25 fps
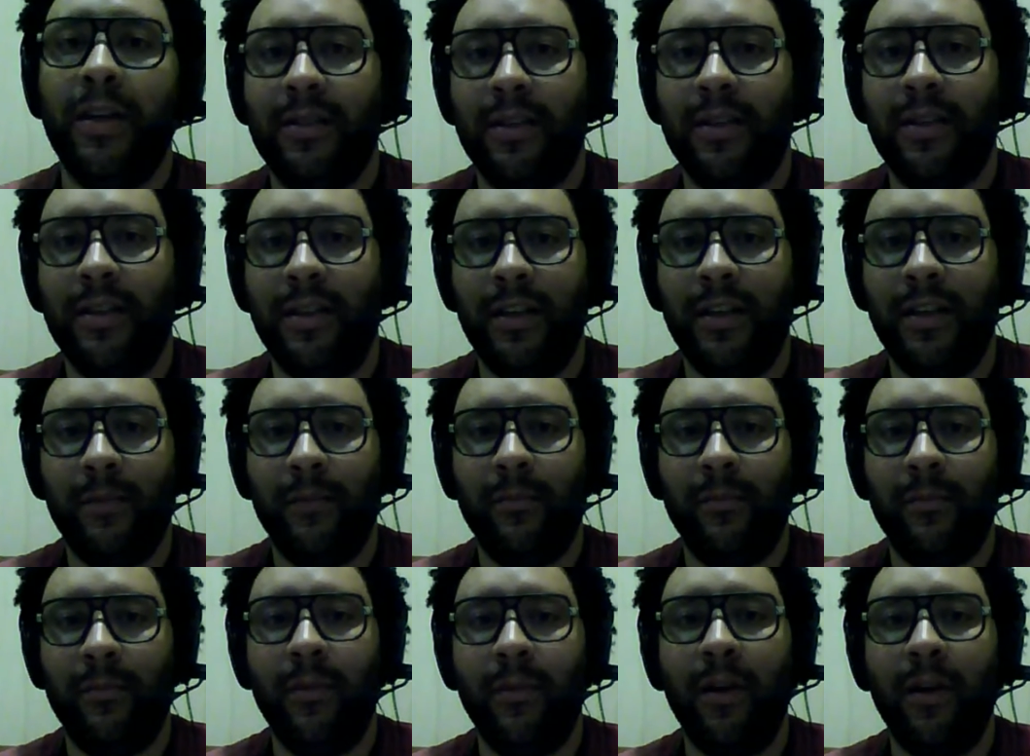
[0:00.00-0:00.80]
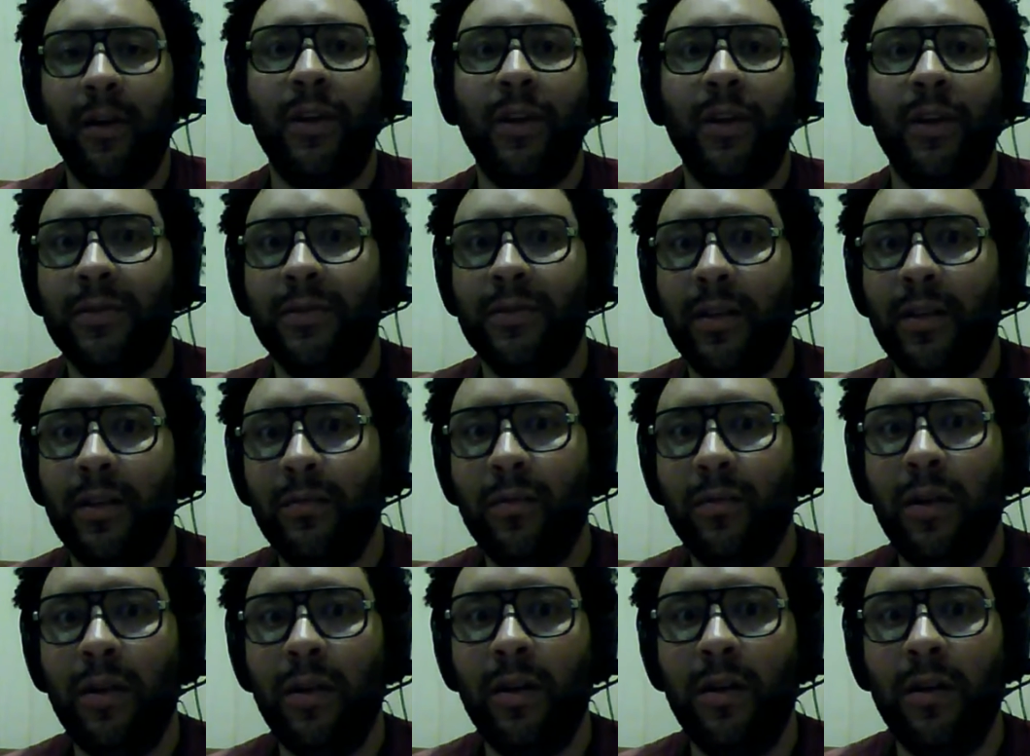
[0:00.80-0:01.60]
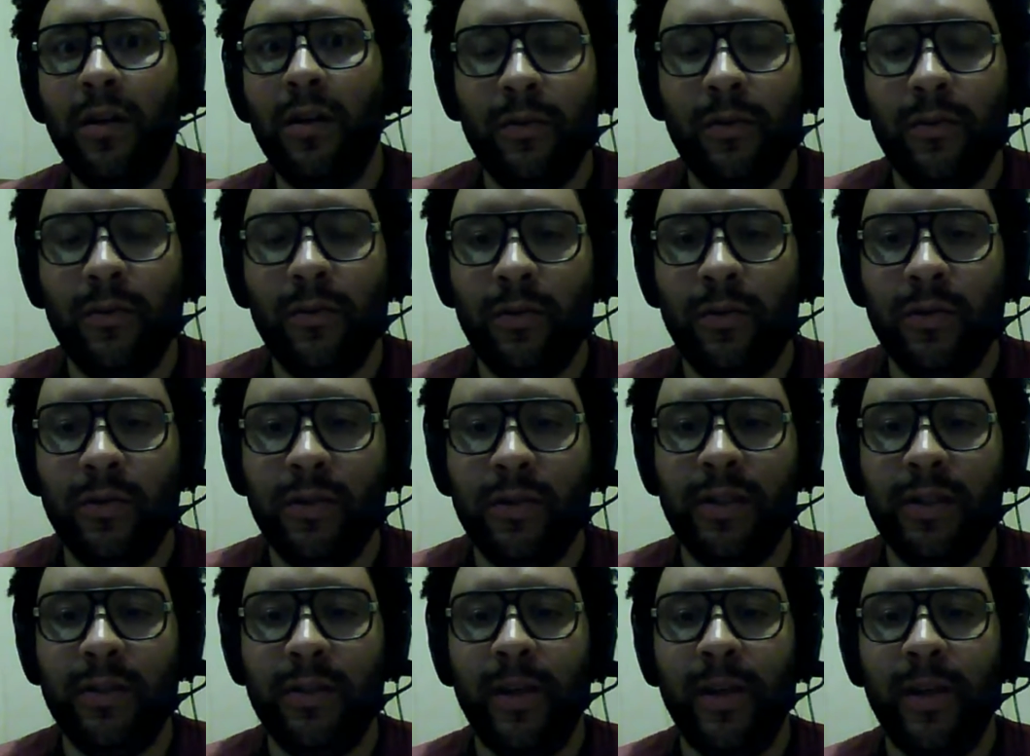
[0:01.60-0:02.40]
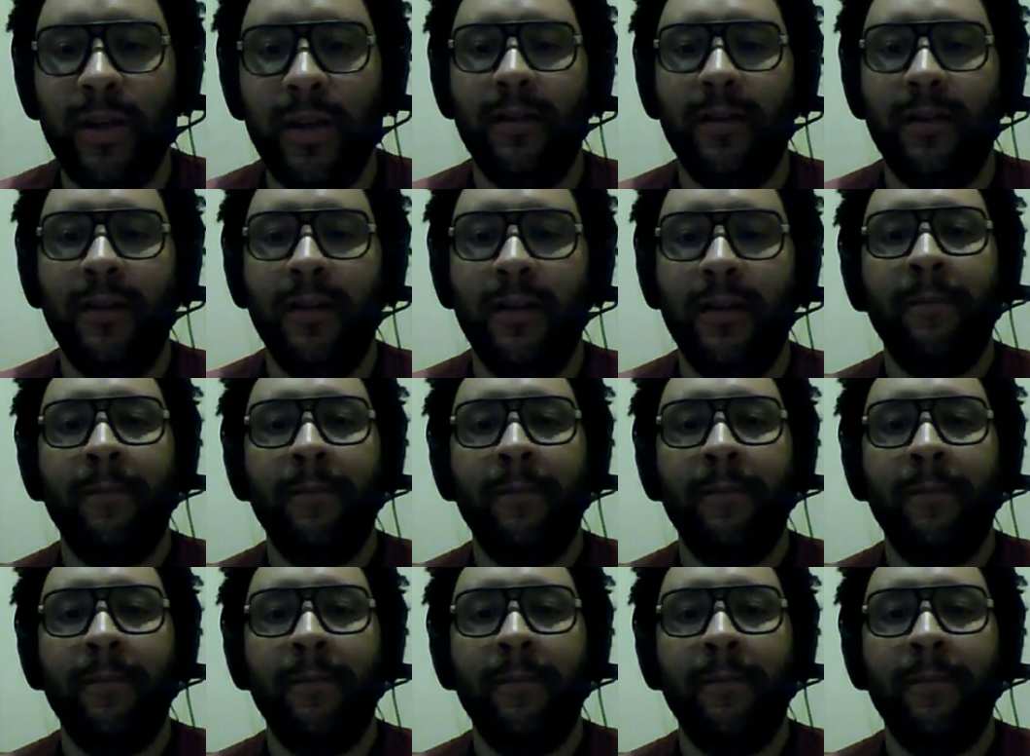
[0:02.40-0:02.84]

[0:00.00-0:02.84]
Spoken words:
in it, my wife was like, "Whoa, who's this man?"